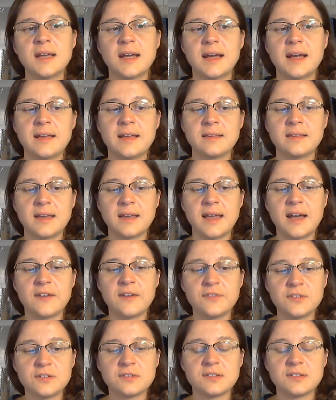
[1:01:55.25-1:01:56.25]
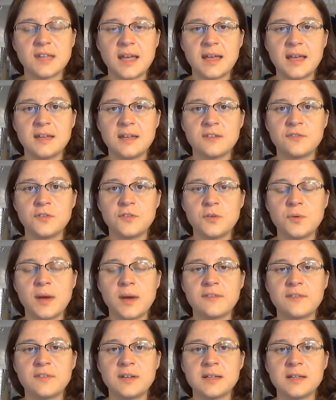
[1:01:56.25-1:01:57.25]
And I have to say, if you
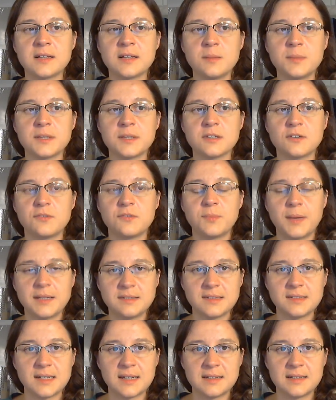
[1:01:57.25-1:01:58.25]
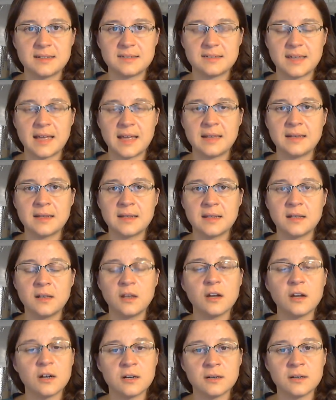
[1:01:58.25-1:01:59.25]
have a little bit of basic understanding in
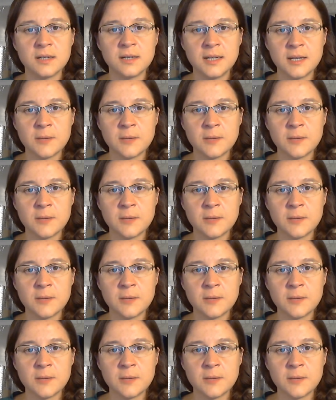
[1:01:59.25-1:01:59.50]
law,